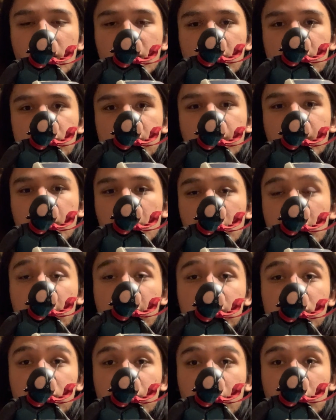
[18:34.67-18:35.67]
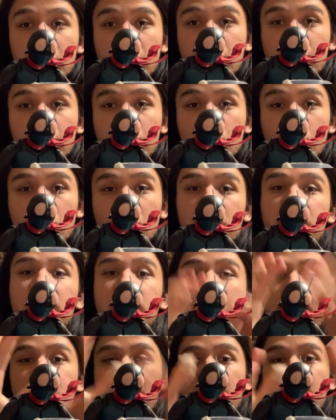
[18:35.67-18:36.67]
It's a very nice figure for the
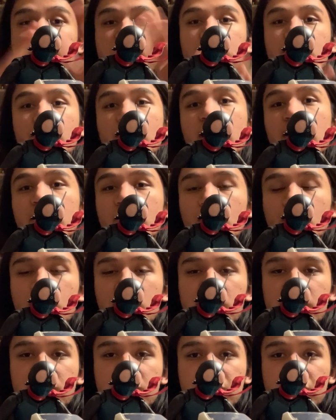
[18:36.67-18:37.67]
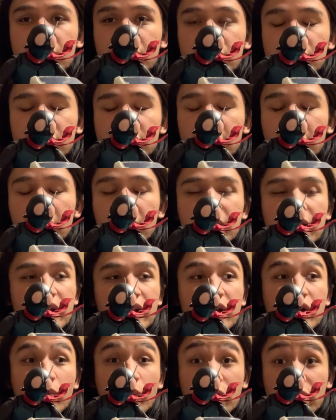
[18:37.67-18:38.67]
base Rider 1 suit. So
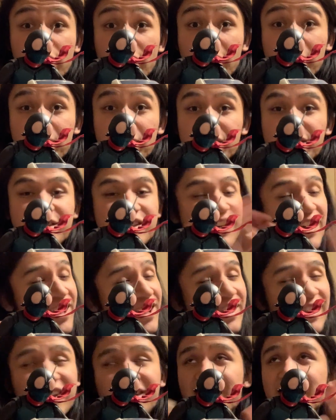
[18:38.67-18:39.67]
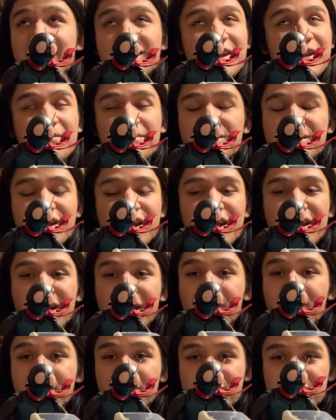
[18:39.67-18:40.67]
with that being said, like I keep saying, I
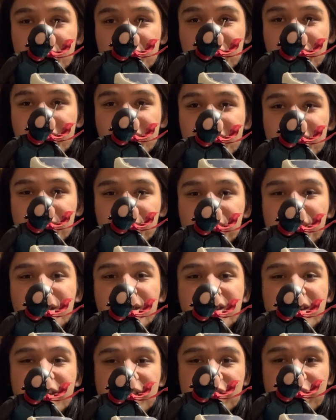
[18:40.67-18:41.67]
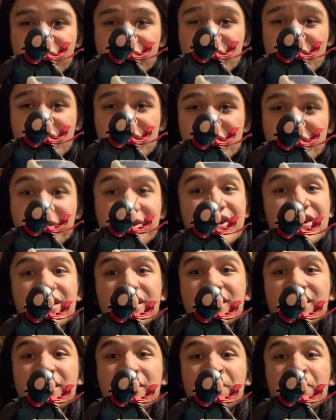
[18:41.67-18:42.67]
will see you guys within the next video.
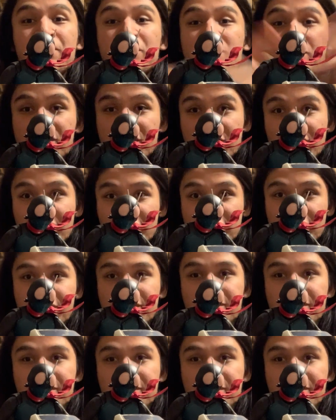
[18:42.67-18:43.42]
See ya!